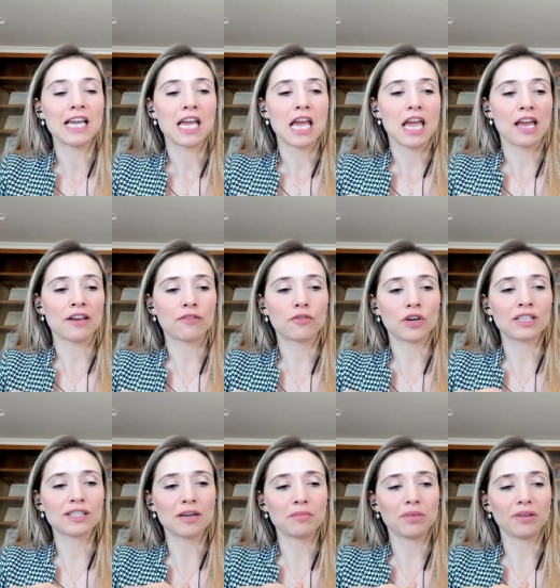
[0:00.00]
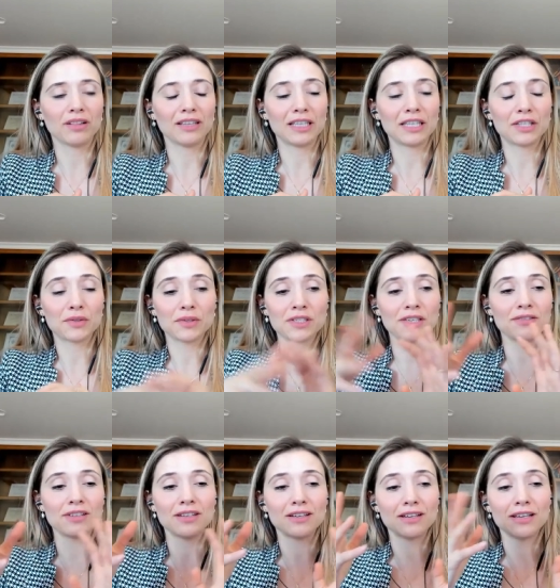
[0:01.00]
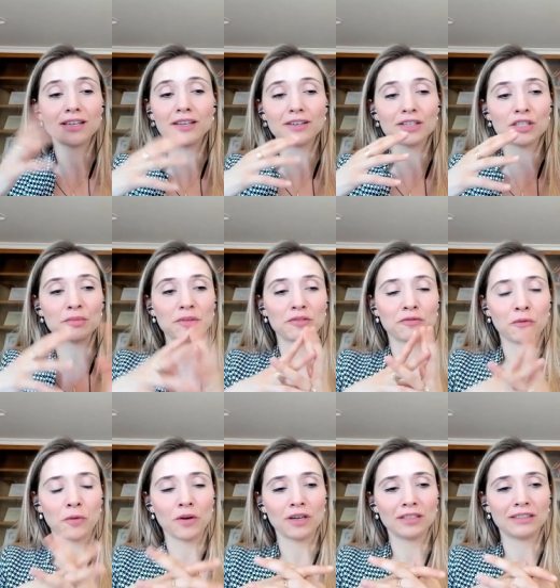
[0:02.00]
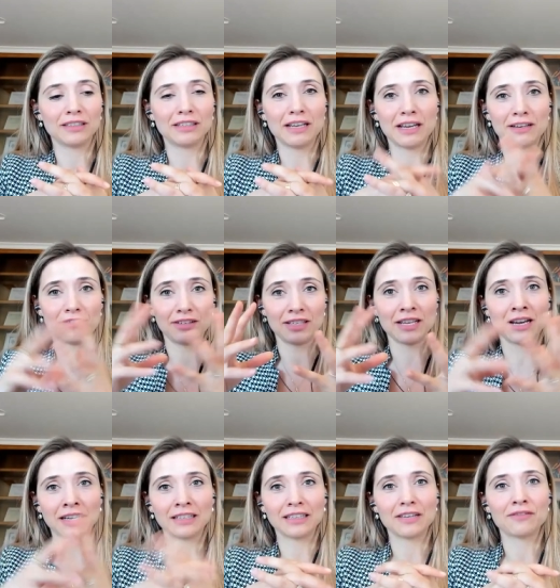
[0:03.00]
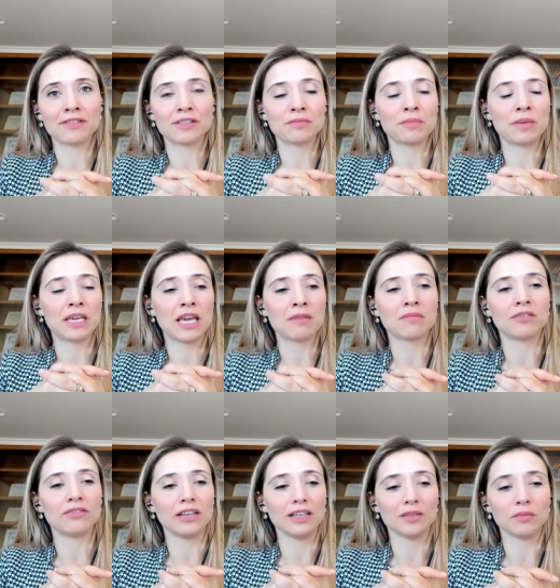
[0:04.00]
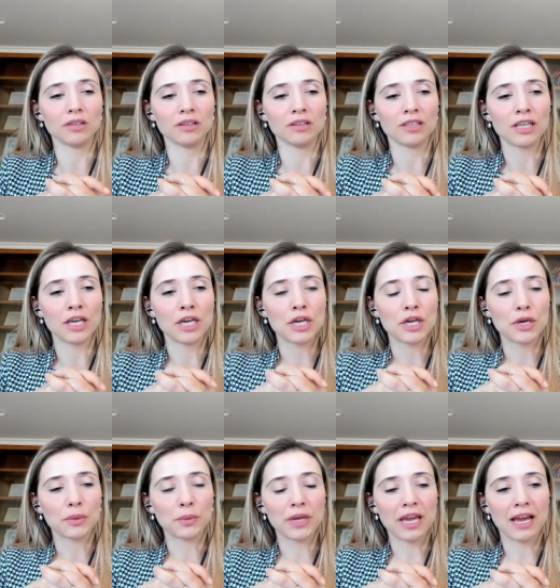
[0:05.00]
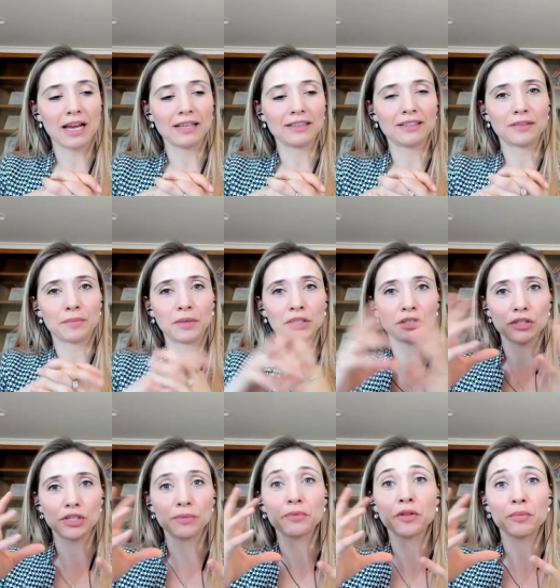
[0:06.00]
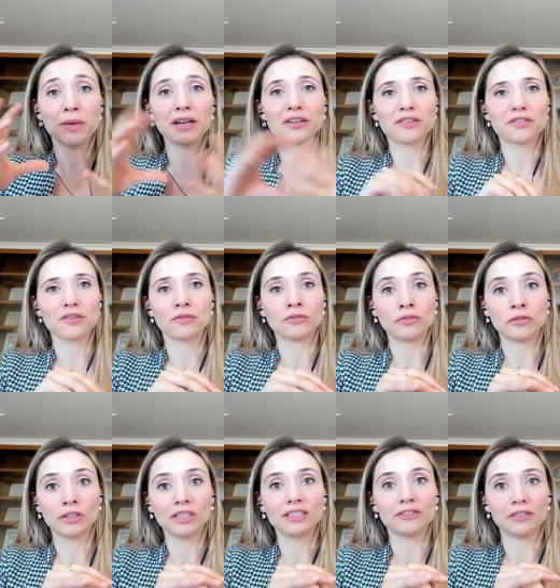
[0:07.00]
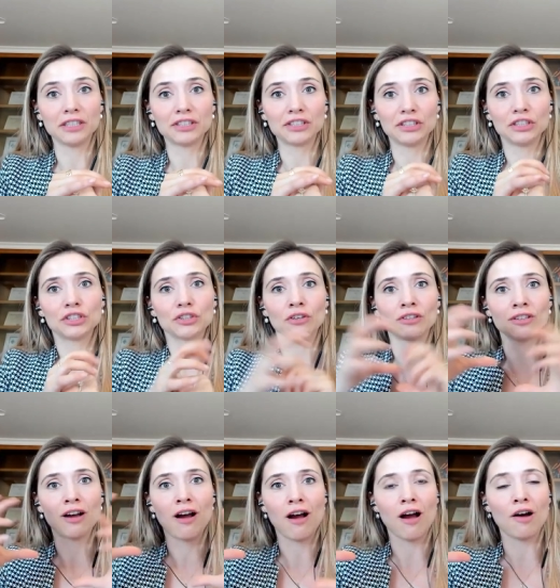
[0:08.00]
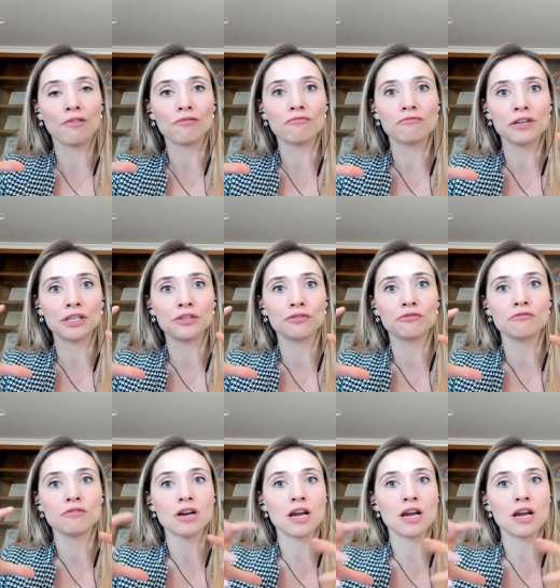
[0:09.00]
And for example, this was even years before the NVIDIA enclaves became available. We had a partnership with Microsoft where we did research on how we do